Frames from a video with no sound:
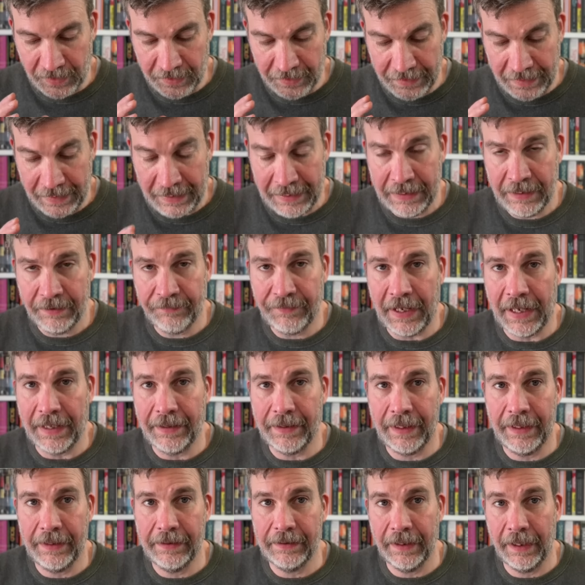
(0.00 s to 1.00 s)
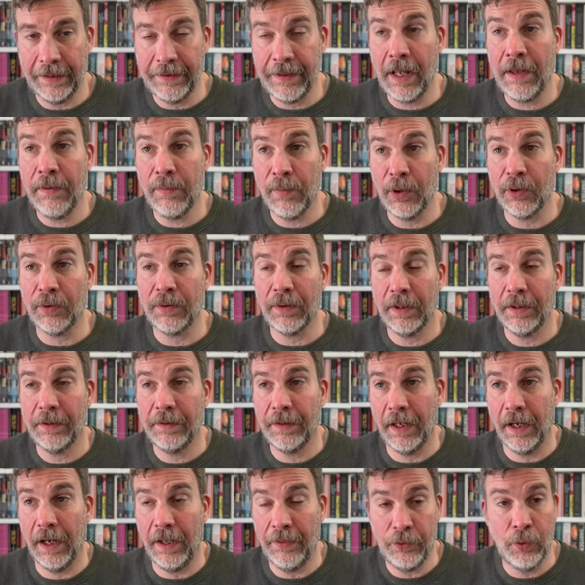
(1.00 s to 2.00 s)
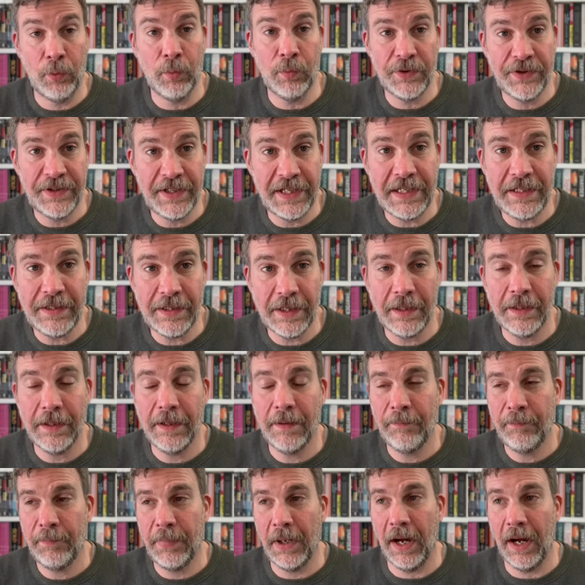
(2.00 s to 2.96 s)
Ahead of that then, another book that I thought was decent,